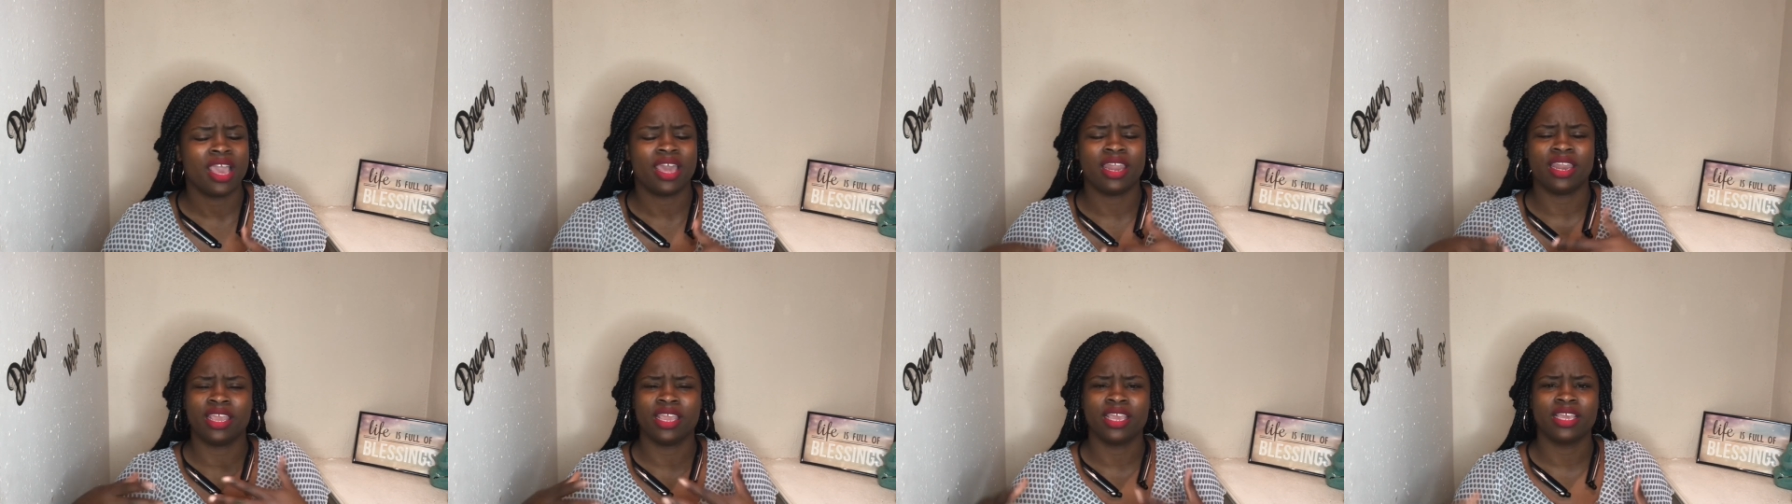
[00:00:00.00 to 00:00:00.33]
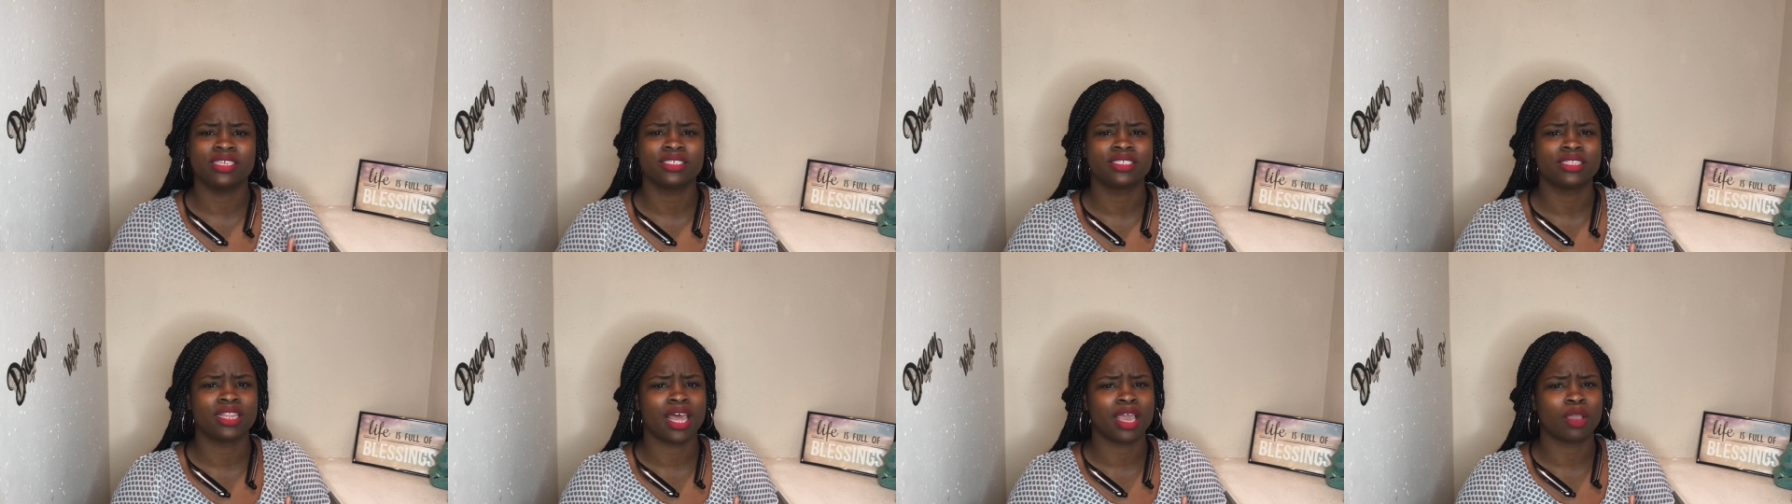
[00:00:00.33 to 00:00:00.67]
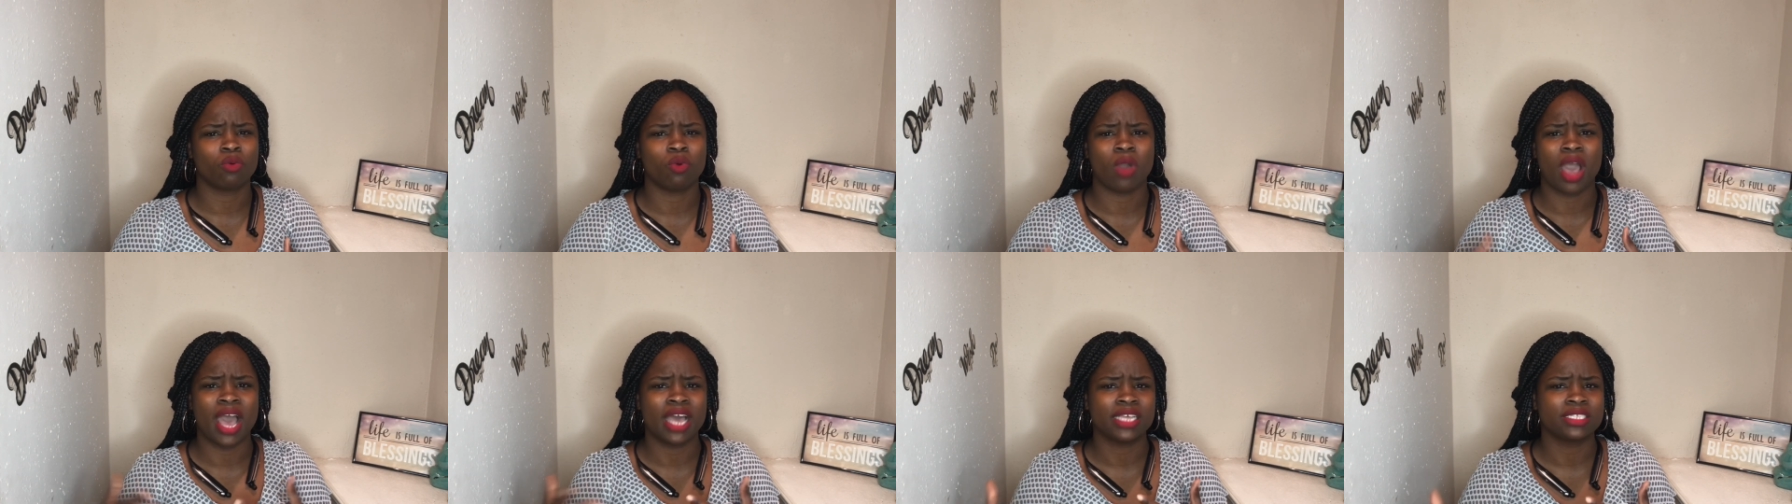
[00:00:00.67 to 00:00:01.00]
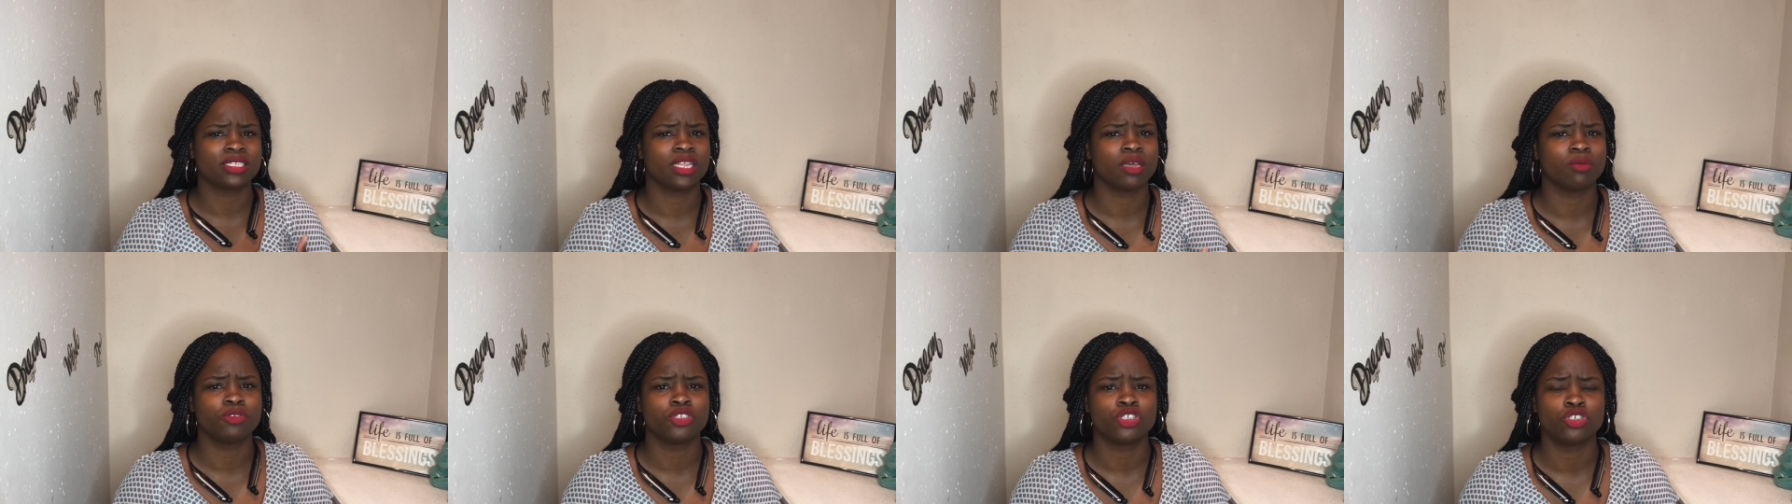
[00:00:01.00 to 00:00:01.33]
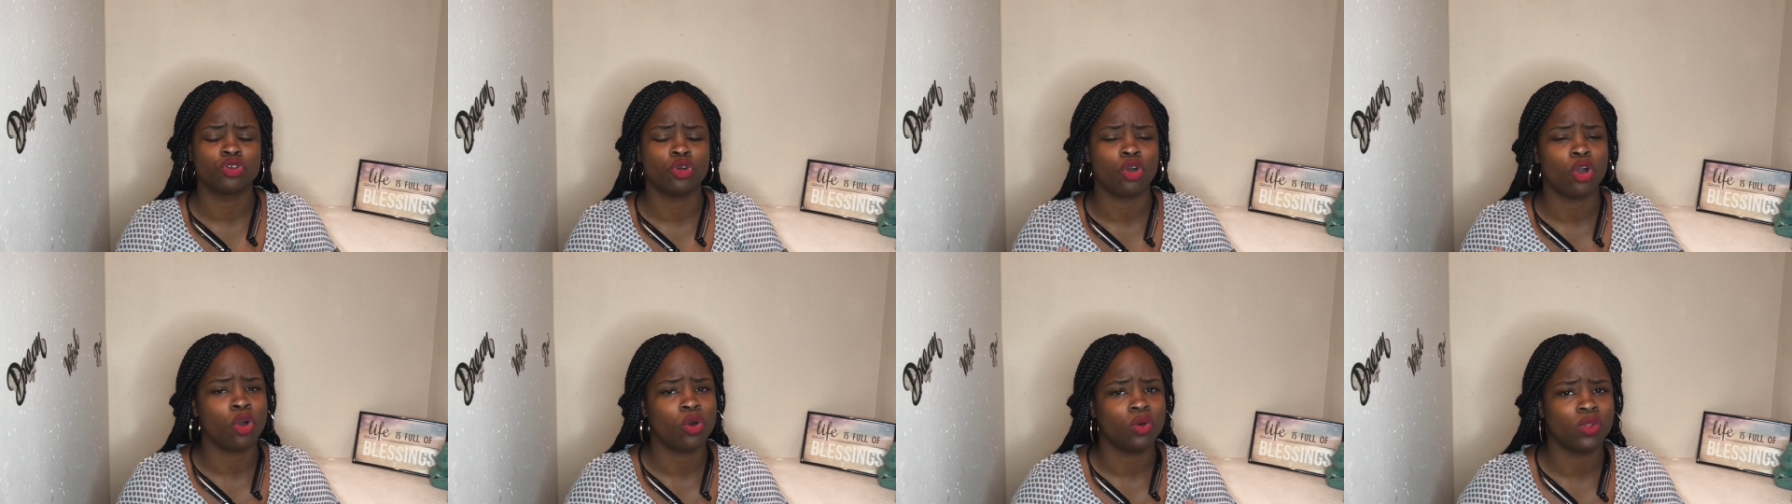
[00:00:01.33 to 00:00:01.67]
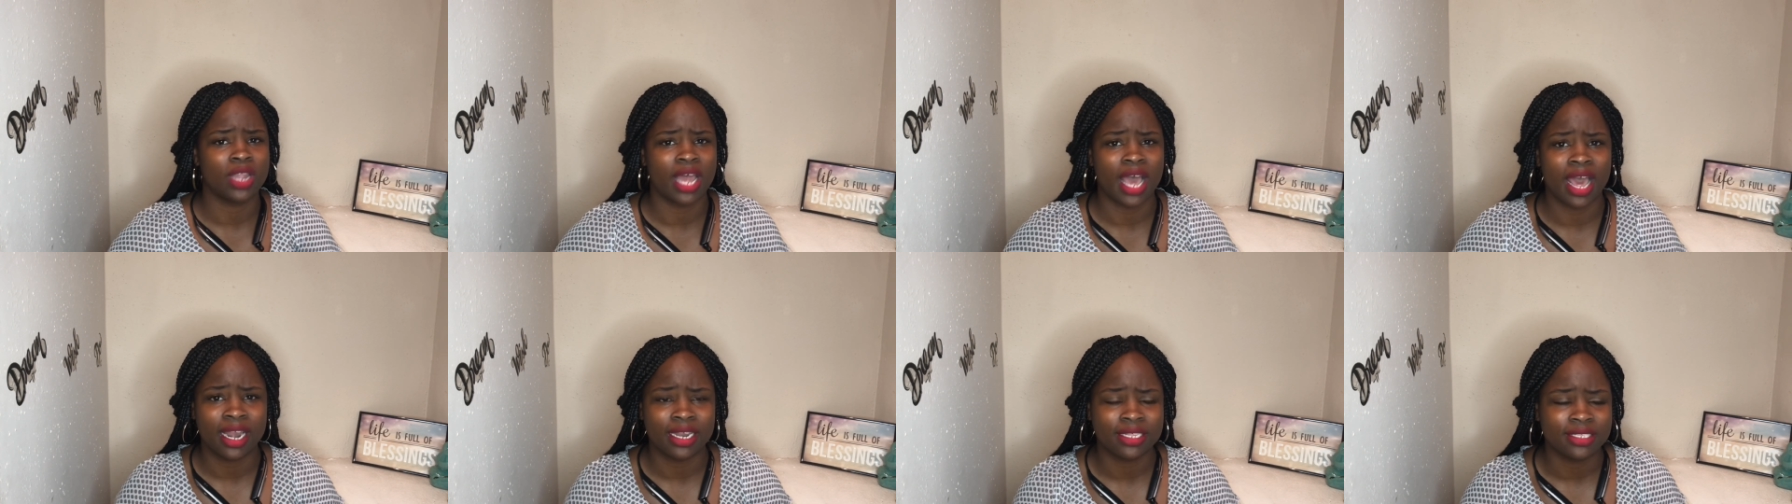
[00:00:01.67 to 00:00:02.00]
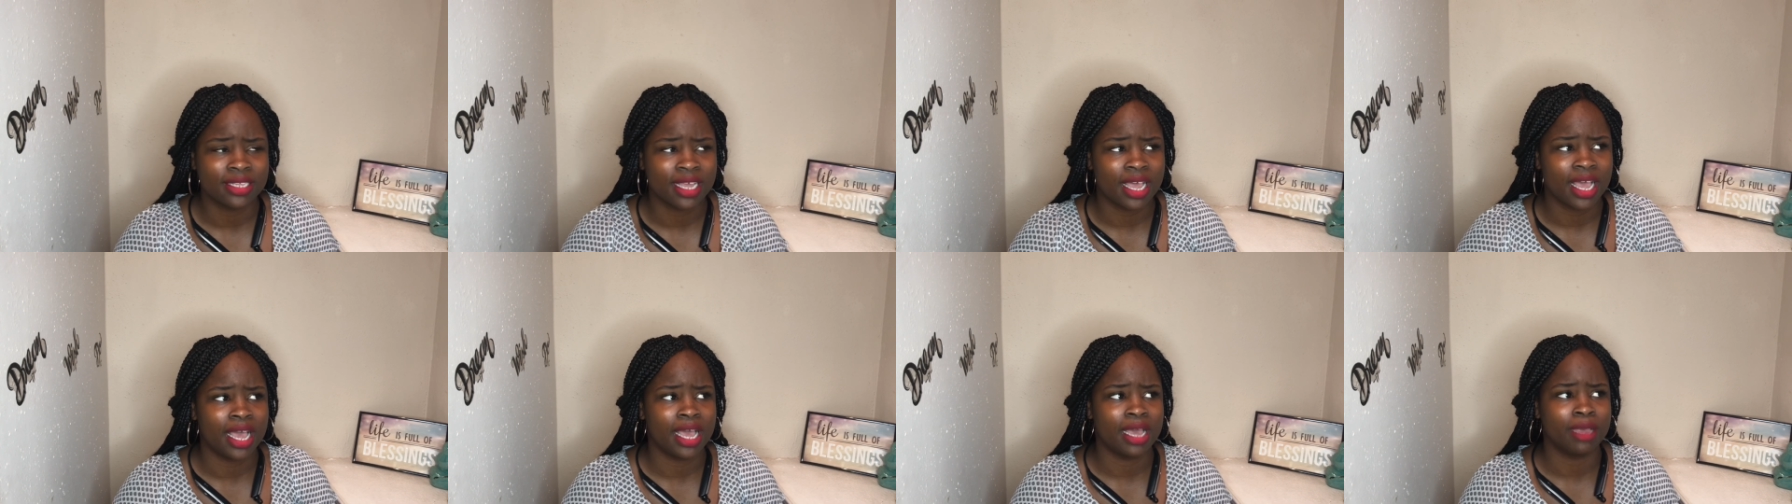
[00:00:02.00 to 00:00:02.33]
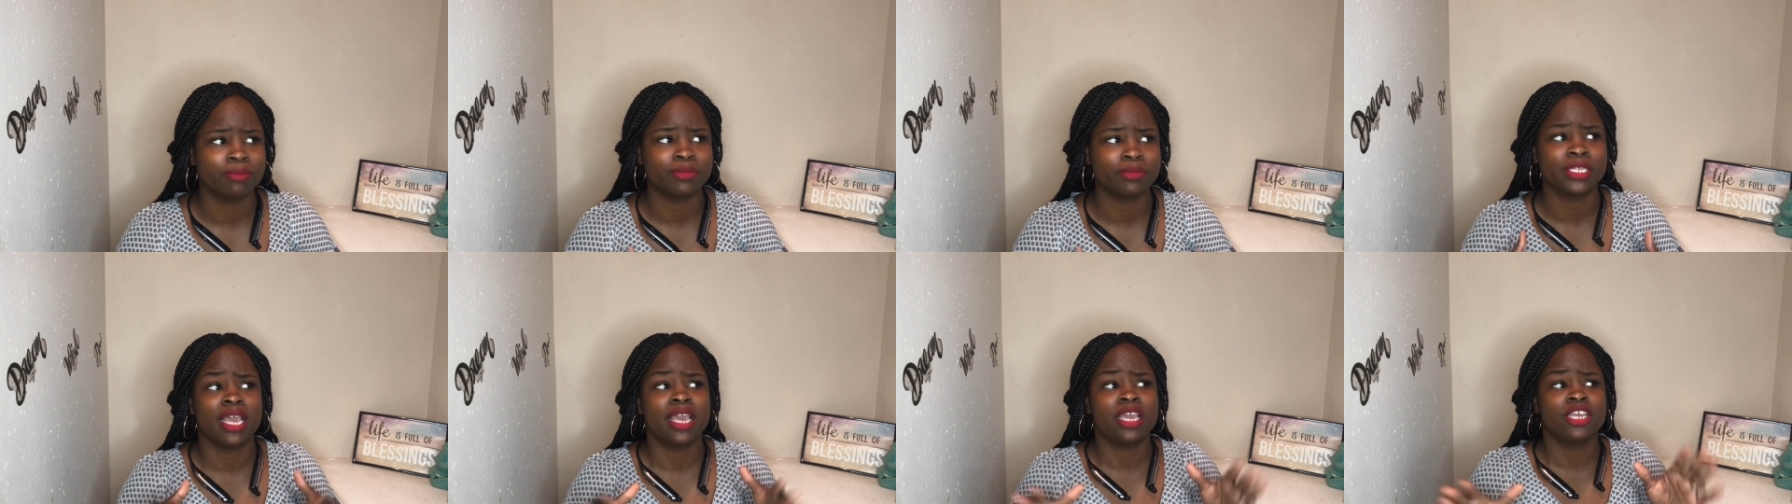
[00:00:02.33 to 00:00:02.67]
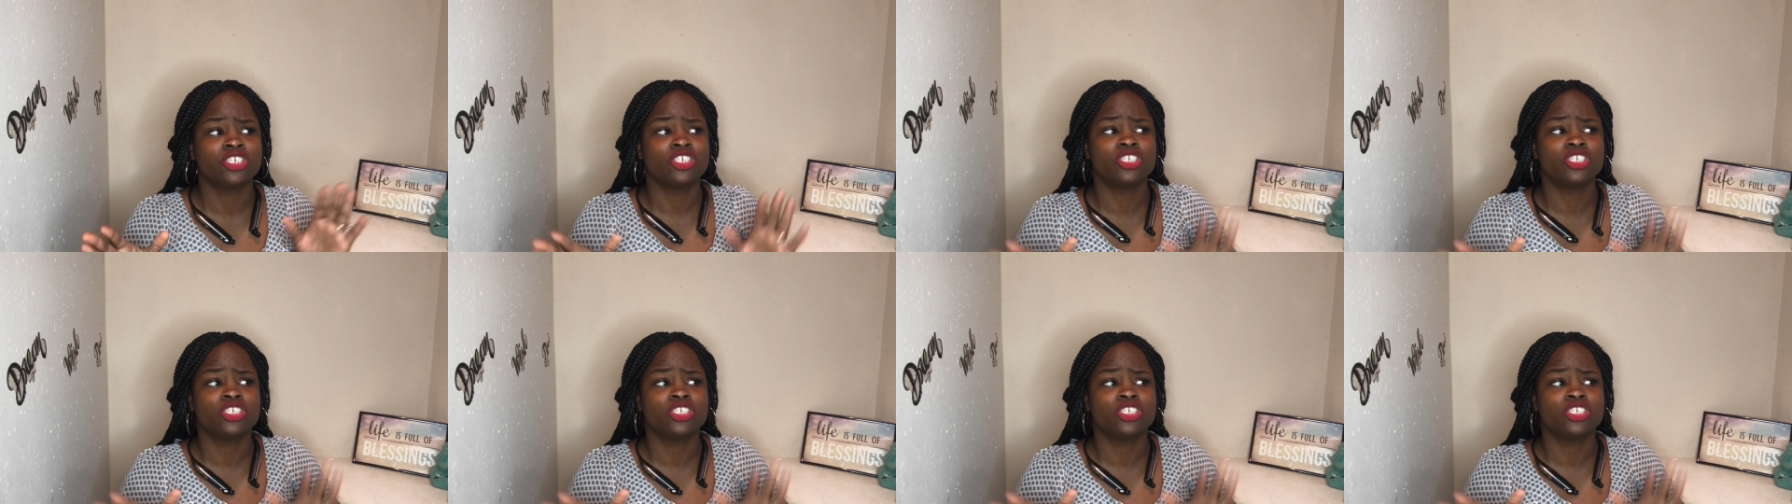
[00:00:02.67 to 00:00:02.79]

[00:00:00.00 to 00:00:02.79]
And then he's like, well, I slept with you a whole lot of times.